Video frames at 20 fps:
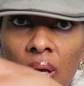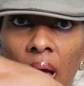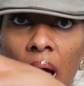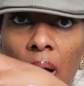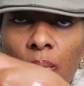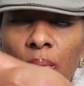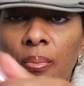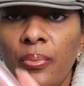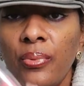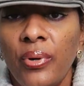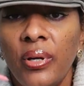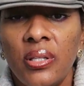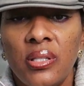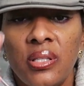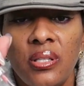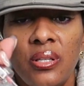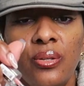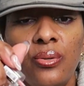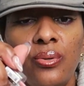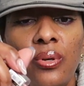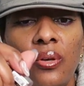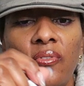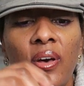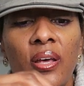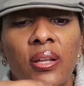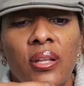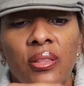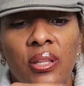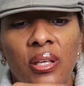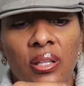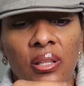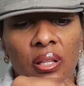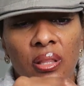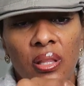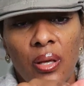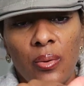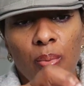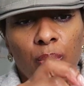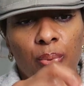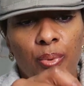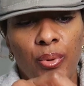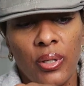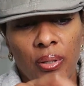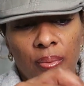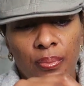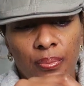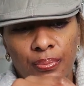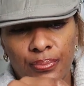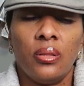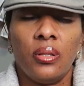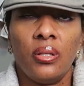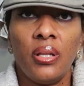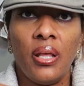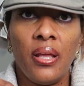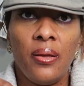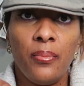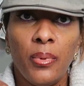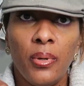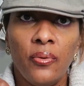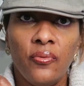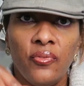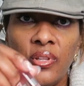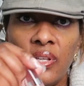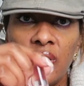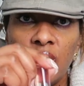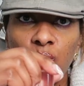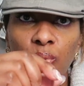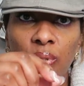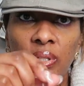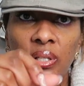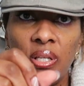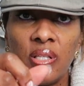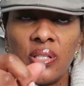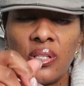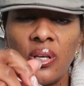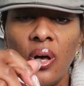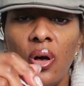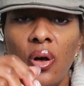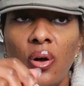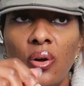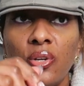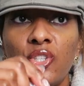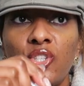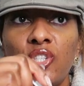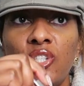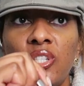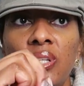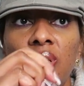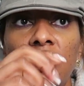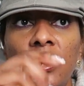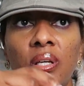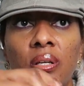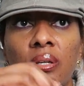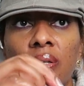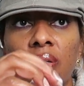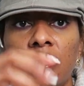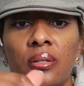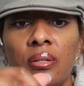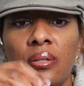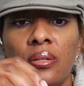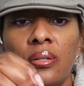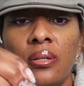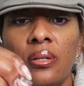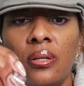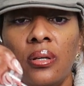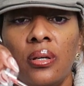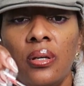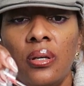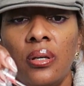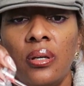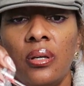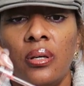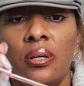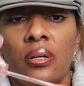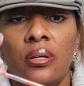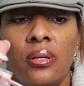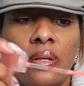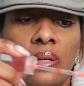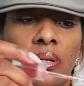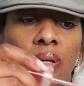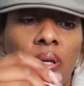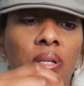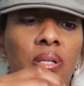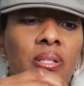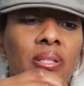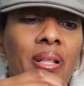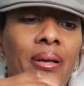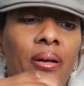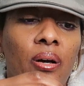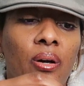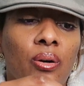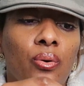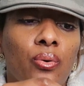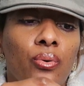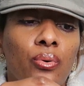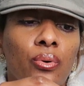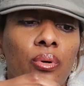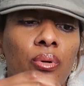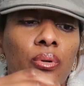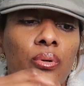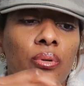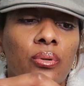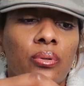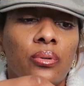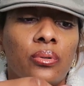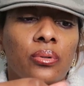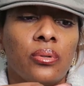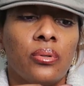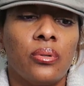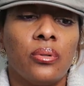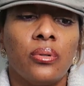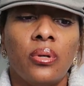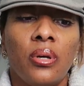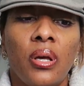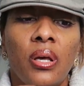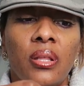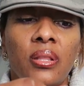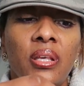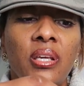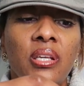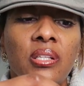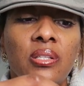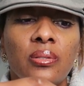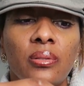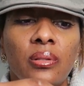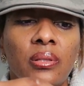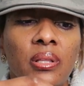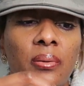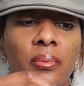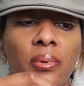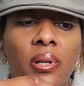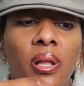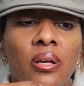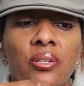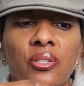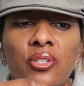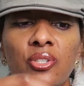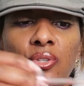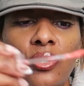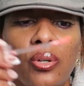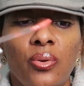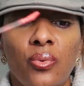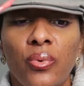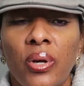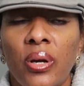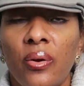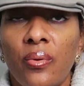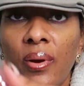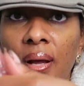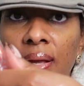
I wouldn't bring it to you if I didn't think that they were pretty. The name of this one is called Chic. And it's like a coral. And these lip glosses you can wear